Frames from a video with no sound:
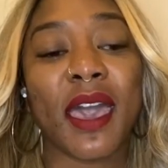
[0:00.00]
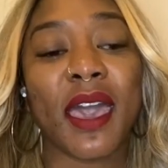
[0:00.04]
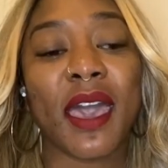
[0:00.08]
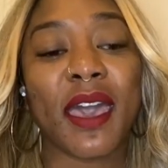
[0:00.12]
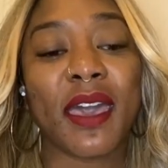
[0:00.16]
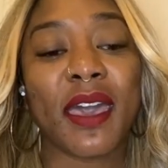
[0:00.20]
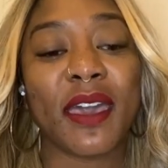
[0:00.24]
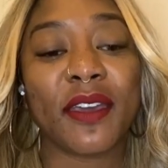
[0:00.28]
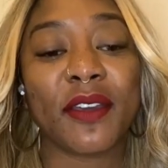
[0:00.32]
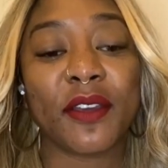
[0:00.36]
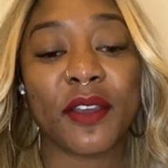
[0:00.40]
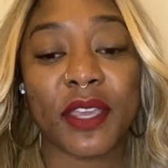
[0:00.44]

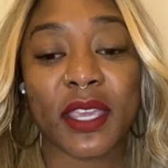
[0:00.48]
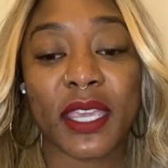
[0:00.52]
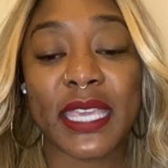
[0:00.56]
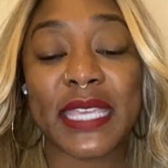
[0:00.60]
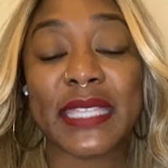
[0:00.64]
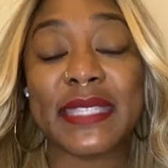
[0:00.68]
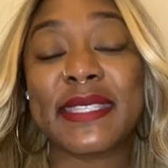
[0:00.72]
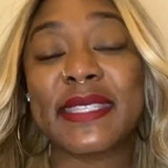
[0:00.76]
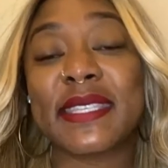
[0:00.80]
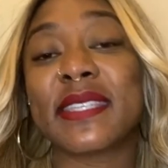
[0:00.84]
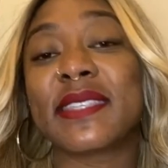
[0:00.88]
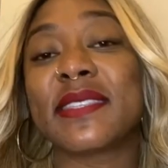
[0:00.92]
uh,
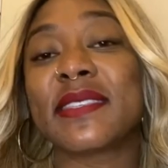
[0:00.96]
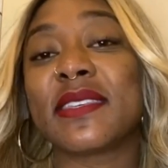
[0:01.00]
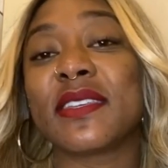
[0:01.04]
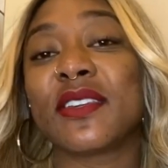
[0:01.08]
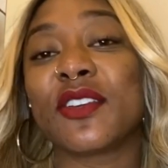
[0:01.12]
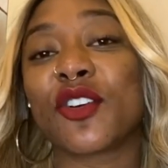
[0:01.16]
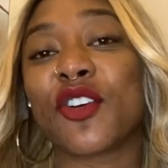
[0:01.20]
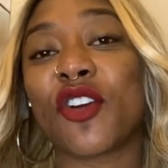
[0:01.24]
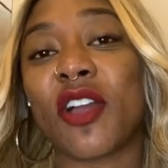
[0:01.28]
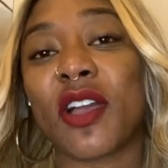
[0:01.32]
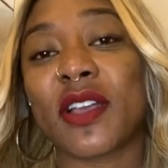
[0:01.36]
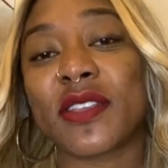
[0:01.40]
consistent
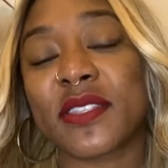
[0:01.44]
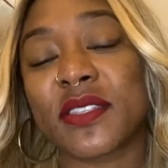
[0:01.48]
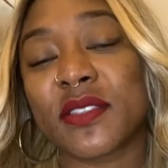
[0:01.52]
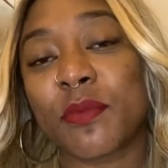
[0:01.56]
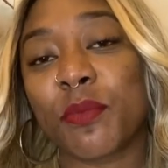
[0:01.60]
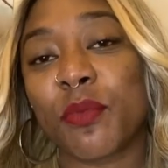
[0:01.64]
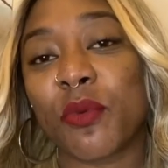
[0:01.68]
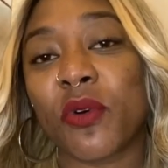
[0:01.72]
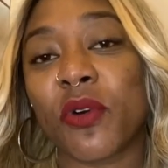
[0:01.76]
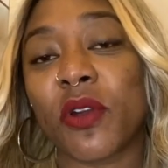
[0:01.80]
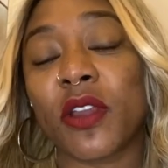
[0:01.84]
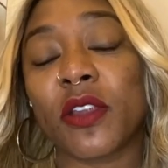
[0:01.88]
across the
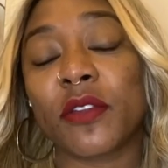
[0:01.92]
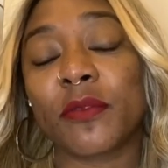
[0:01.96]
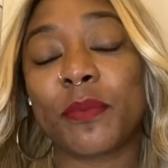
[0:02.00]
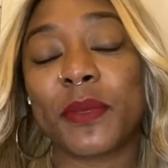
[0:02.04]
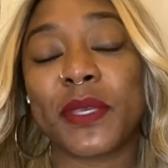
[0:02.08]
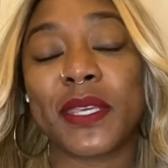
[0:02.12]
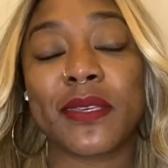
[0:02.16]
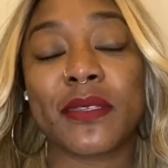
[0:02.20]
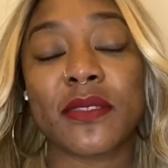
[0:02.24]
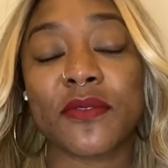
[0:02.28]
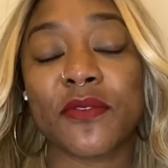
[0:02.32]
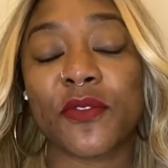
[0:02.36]
board.
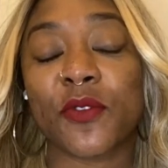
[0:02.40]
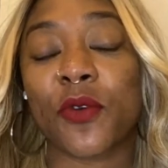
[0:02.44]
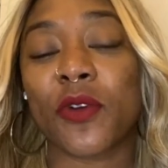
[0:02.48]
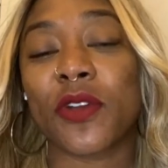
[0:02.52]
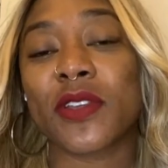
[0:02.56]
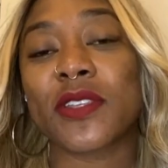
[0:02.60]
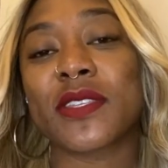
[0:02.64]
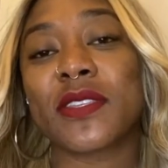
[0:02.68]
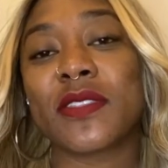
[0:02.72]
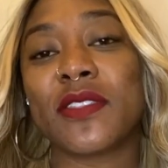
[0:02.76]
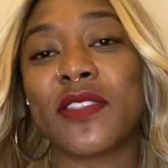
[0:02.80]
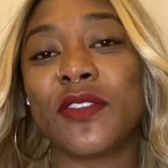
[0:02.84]
Because, of
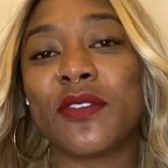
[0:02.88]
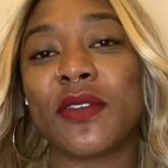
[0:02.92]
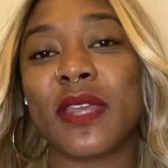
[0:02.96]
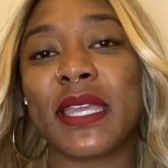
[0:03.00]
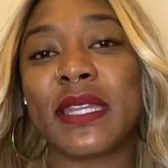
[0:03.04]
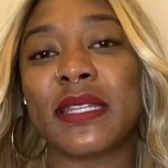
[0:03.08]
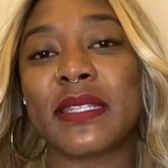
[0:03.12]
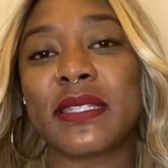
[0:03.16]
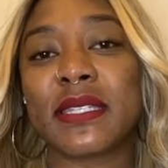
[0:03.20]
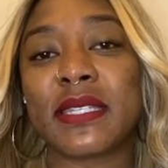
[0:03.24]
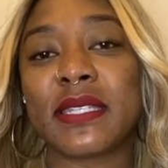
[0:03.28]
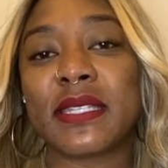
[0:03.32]
course, in the
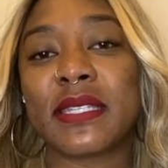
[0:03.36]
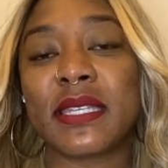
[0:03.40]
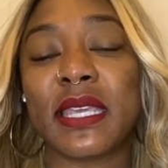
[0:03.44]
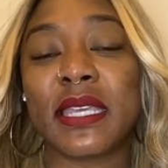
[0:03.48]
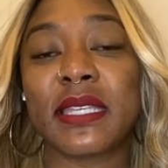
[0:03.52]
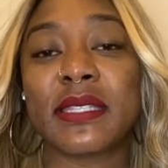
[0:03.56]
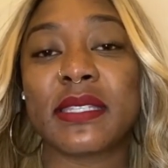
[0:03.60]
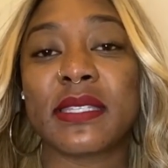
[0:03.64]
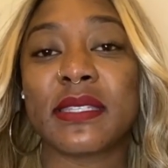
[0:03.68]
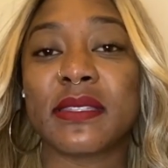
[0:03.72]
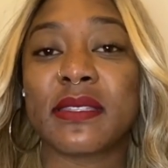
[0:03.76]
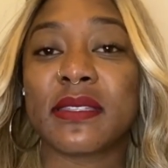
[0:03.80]
United
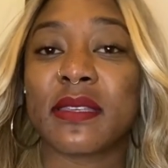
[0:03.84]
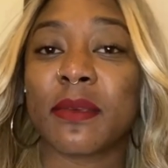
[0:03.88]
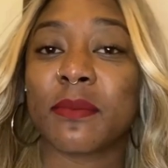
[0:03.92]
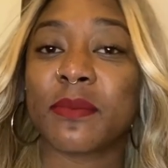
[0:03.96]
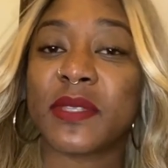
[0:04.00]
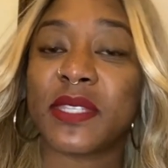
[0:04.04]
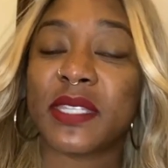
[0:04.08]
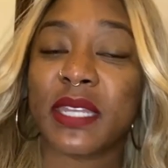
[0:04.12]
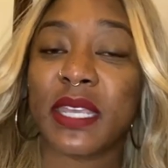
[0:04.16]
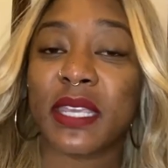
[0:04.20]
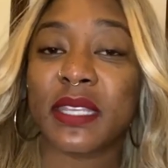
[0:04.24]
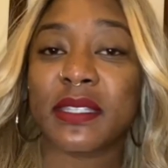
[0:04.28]
States, in some
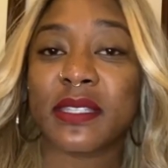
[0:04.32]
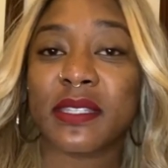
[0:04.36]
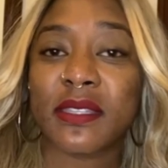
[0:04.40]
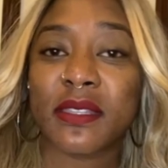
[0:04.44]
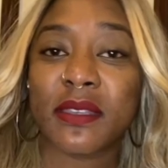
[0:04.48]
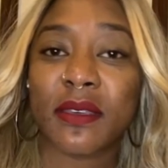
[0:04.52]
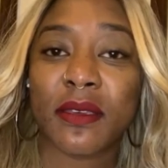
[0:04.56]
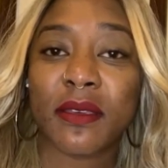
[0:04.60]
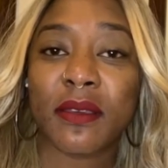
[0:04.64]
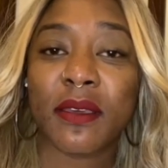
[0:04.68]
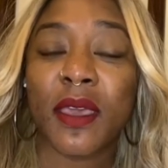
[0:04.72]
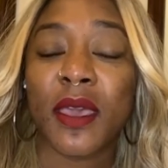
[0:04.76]
states,
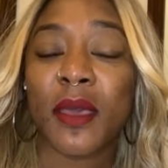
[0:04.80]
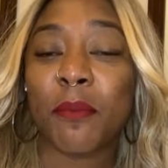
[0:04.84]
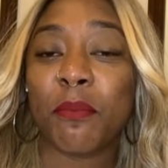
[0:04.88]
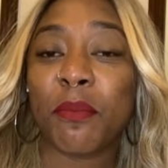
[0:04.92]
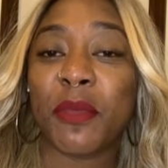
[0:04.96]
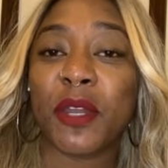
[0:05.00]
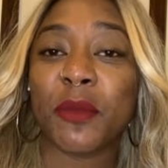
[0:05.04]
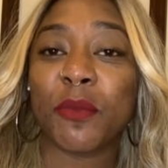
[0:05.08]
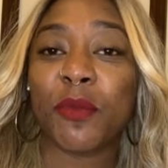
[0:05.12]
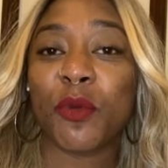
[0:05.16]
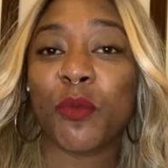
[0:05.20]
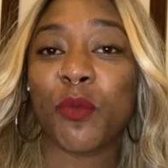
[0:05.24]
the
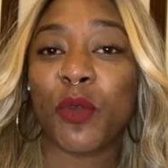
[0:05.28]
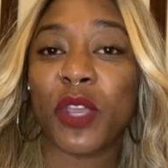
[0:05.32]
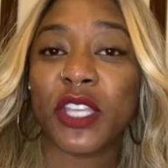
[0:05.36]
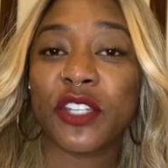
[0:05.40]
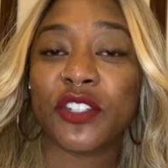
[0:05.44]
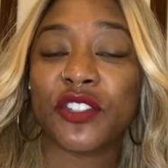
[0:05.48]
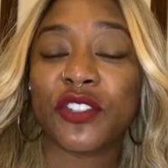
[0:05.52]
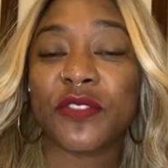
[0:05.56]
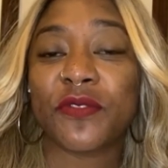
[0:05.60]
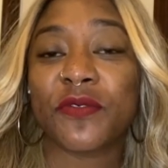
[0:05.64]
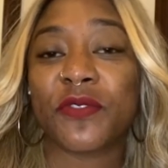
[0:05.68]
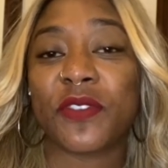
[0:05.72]
minimum
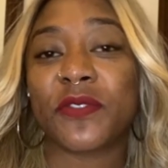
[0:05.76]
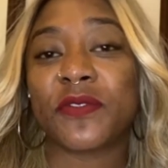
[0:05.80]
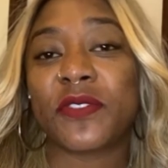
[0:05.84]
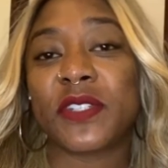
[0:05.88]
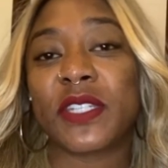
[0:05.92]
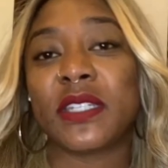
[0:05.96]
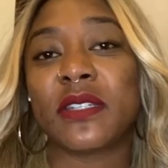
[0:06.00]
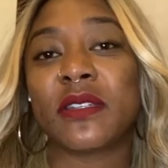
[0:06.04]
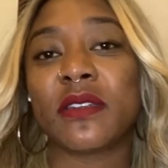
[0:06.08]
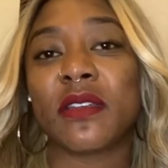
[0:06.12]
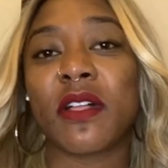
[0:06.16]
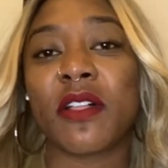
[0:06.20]
wage is
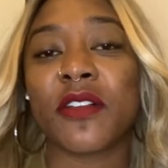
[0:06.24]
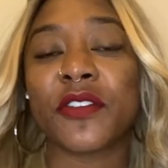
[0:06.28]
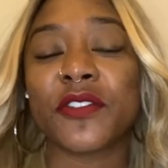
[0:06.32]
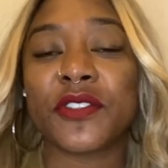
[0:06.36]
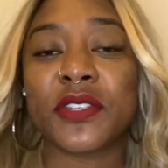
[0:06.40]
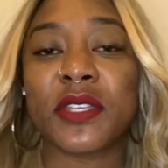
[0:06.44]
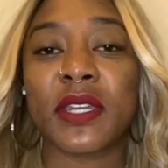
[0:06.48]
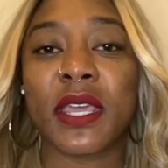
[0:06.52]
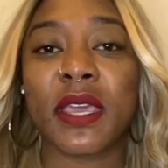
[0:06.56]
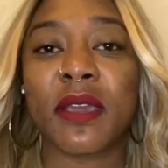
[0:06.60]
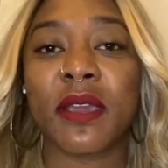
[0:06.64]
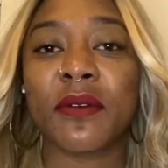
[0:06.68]

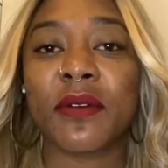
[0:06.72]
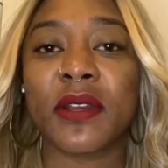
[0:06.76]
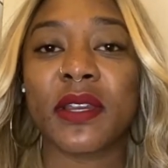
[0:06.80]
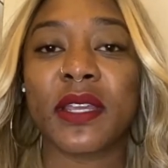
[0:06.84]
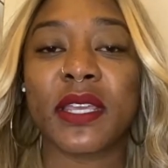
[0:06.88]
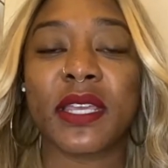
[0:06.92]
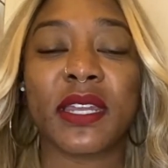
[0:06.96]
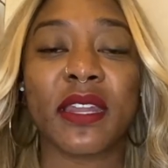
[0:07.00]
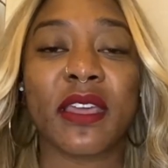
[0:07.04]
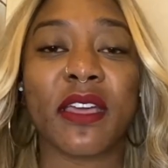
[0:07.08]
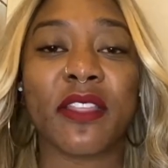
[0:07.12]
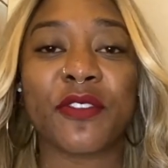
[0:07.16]
$15 an hour.
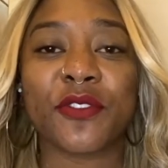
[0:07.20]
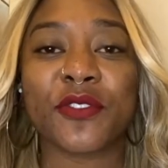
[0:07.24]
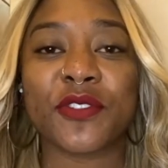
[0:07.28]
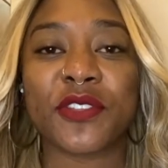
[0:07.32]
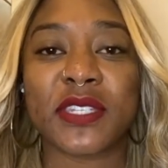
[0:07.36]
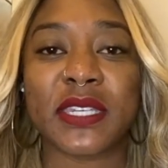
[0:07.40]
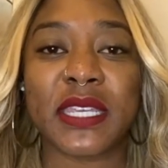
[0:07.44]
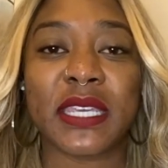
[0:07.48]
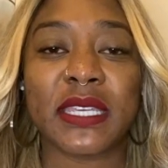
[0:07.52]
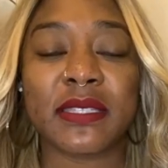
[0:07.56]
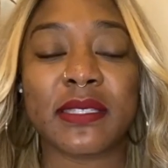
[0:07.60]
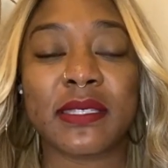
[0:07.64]
In other
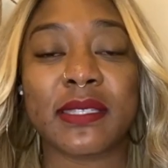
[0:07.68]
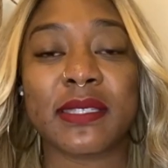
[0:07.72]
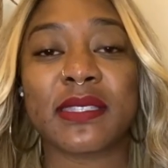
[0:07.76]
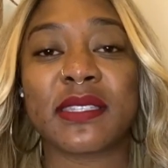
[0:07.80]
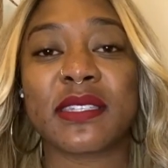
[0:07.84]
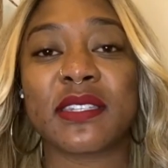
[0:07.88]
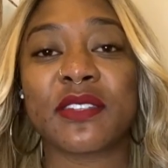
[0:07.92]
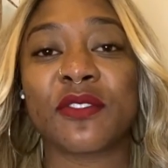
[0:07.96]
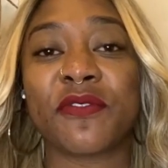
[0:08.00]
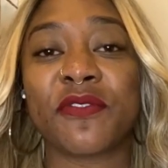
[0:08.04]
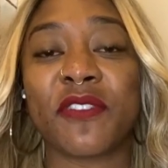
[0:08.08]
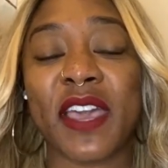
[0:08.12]
states,
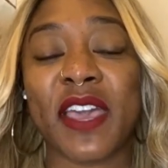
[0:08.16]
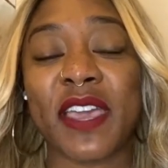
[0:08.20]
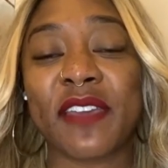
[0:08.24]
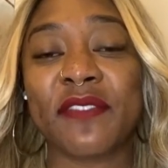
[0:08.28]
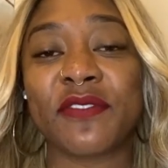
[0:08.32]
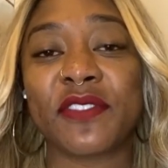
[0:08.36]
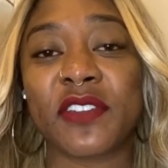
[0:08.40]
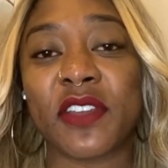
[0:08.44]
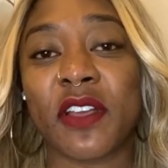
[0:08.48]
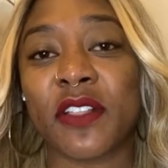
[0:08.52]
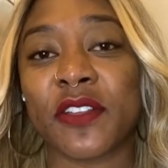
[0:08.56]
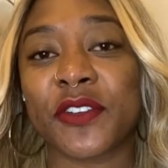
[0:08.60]
it's still
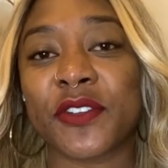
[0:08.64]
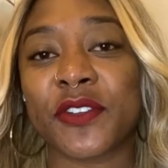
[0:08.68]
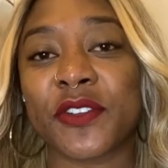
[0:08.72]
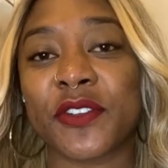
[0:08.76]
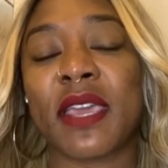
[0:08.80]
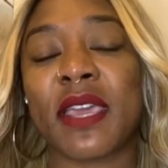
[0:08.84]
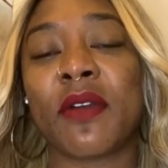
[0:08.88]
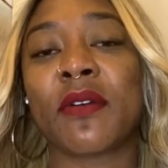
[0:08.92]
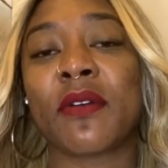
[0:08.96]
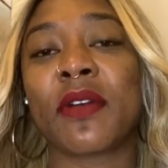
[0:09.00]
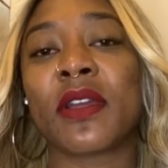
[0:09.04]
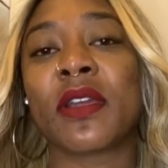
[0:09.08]
$5
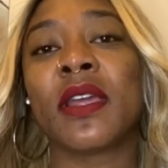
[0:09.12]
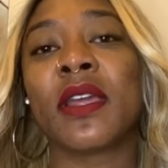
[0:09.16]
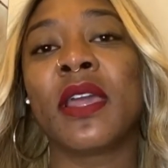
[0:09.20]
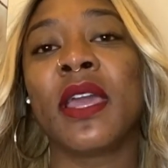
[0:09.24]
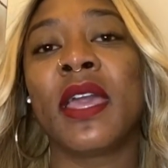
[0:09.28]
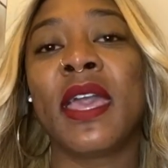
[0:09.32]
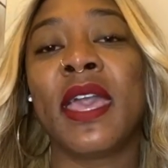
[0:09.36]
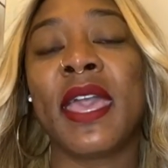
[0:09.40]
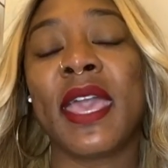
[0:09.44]
an hour.